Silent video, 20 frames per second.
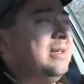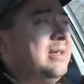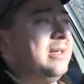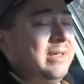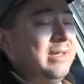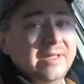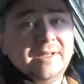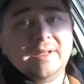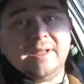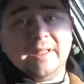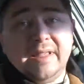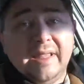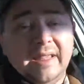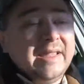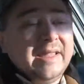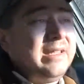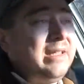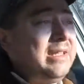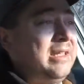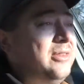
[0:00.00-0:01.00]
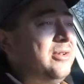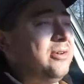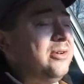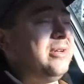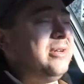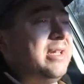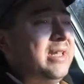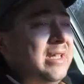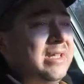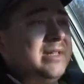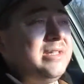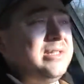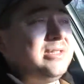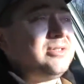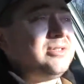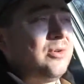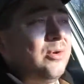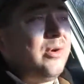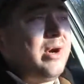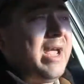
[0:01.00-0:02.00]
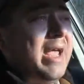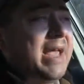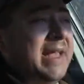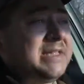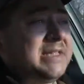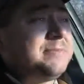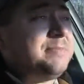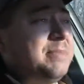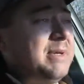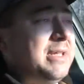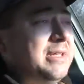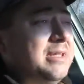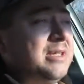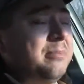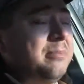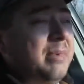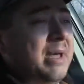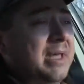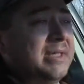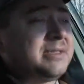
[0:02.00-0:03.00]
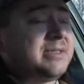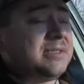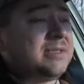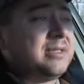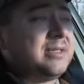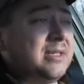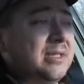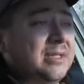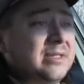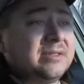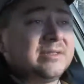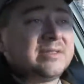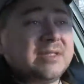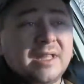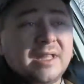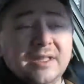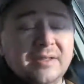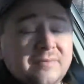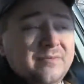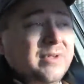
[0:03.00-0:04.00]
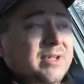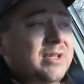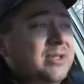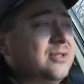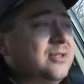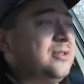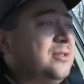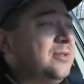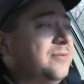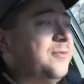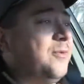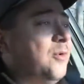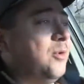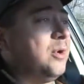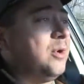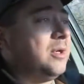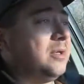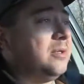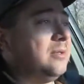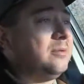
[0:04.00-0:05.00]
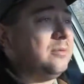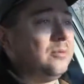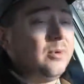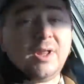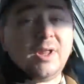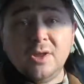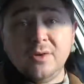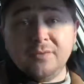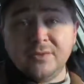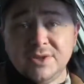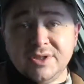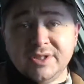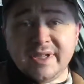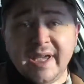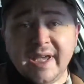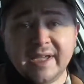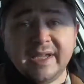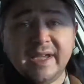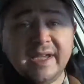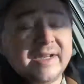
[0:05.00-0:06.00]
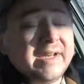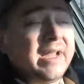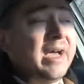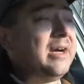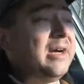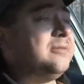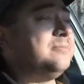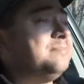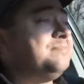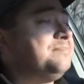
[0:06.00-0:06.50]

It either is or has been the best selling vehicle for well over a decade now.